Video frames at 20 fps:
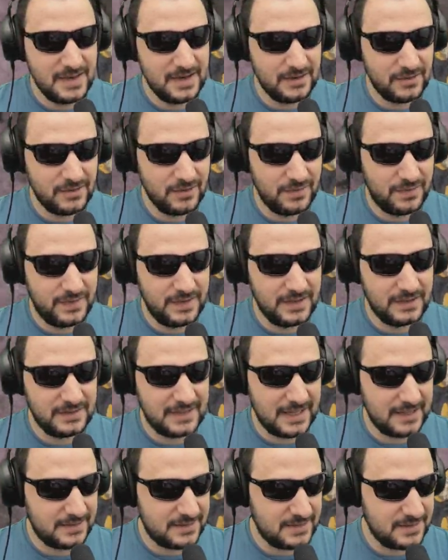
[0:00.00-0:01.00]
Good thing
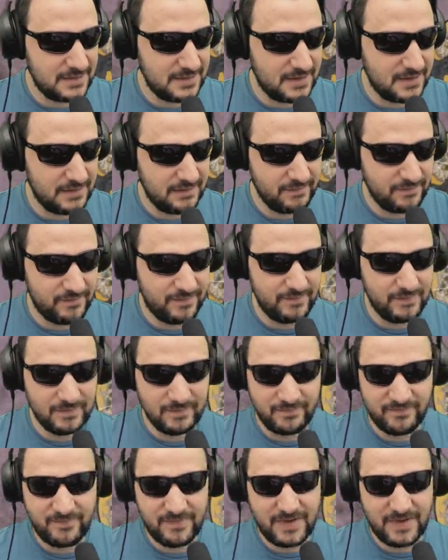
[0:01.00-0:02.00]
that uh,
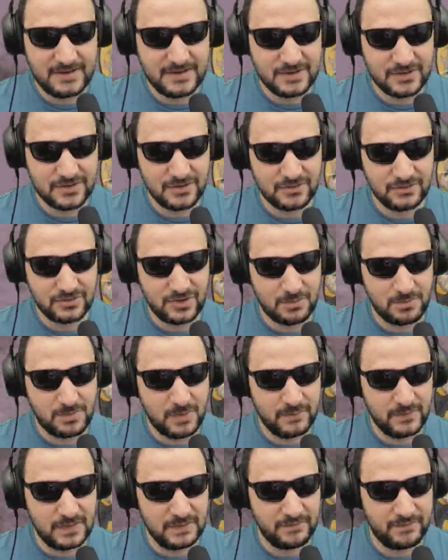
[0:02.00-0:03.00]
fan is on top
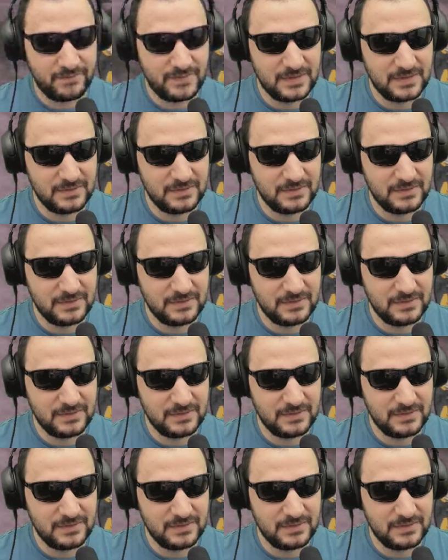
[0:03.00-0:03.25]
of the uh,